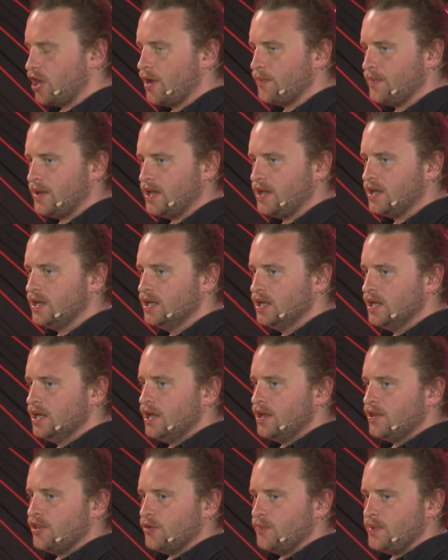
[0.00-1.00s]
I mean,
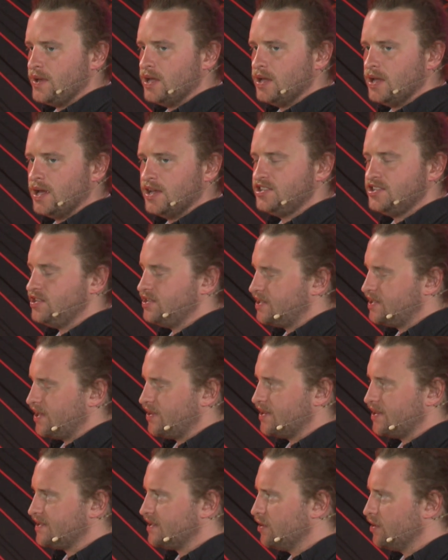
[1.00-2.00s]
there'll be, as you
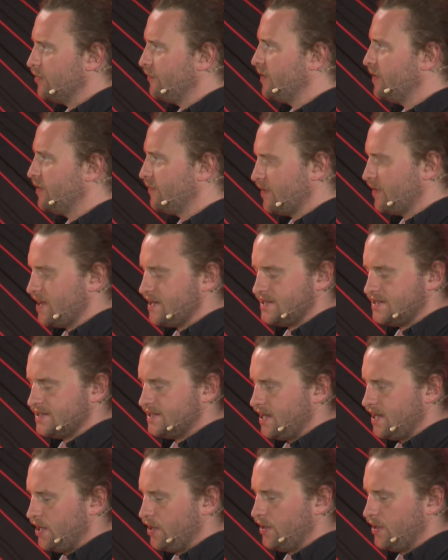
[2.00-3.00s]
said, there's a lot of
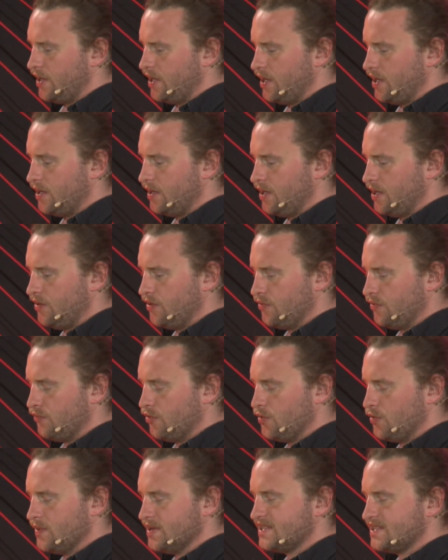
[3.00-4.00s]
innovators here in the
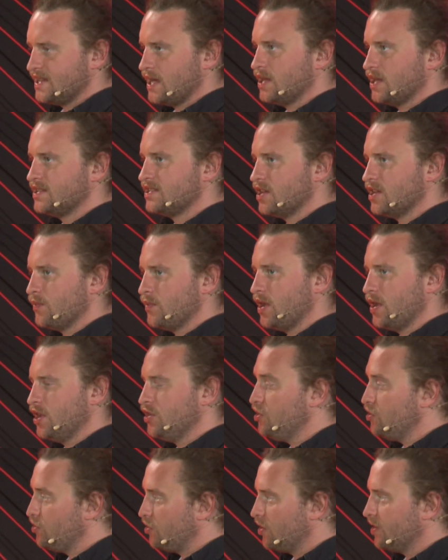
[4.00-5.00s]
room at South Summit,
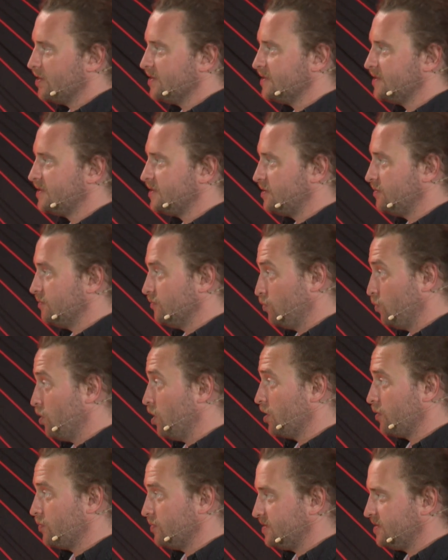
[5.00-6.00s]
and you guys
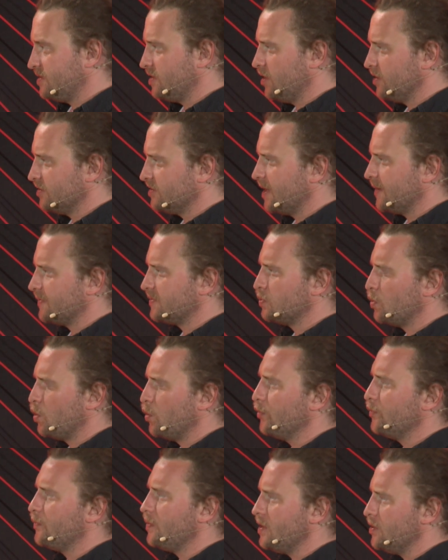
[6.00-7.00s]
work with startups.
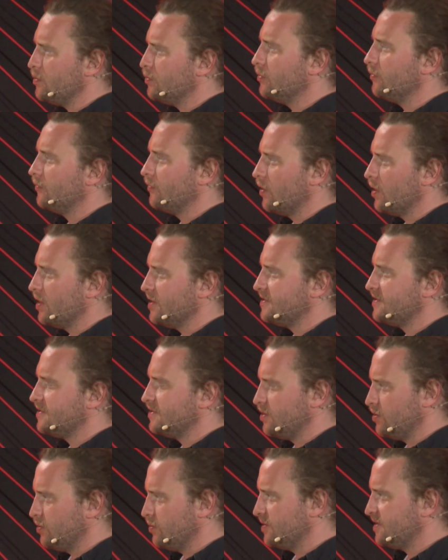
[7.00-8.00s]
What would be your advice
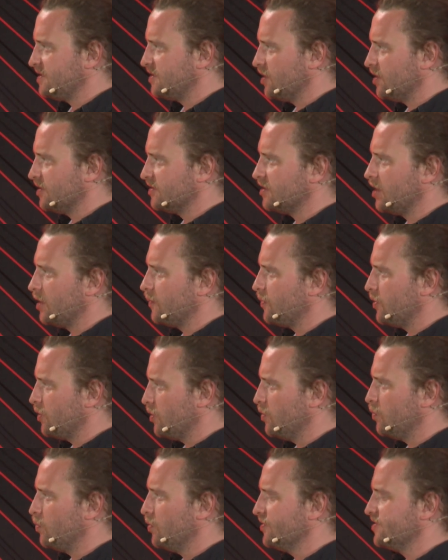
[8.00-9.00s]
to a startup
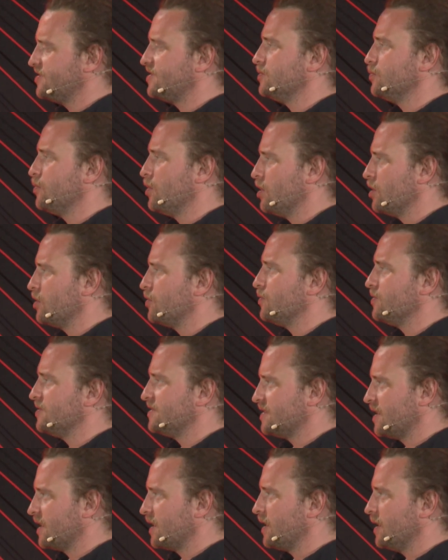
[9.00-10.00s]
that wants to work with
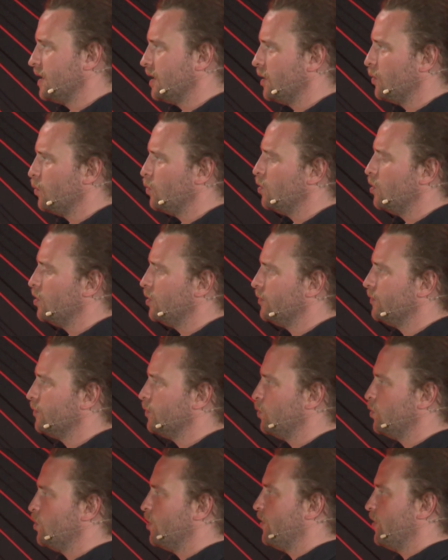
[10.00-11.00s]
Sakir? Like,
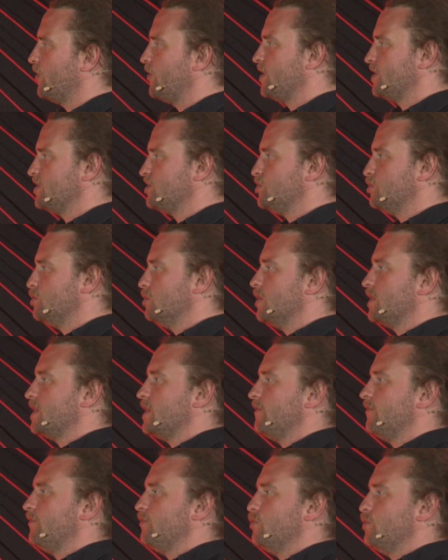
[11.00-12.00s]
what are the things you're
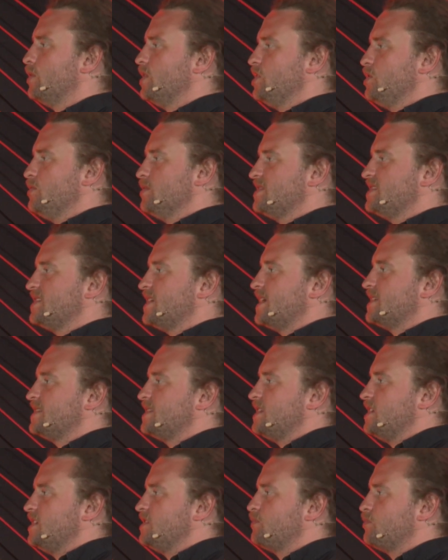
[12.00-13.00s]
looking for when you
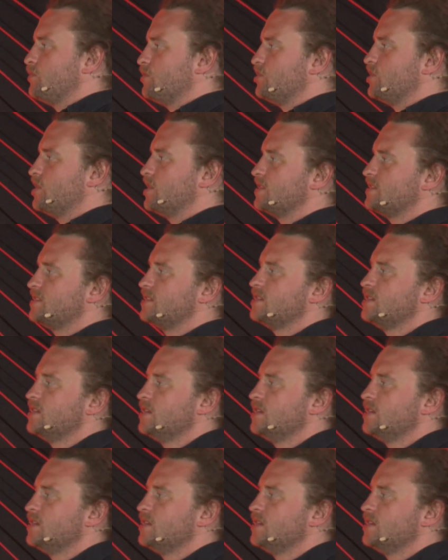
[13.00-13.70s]
assess these projects?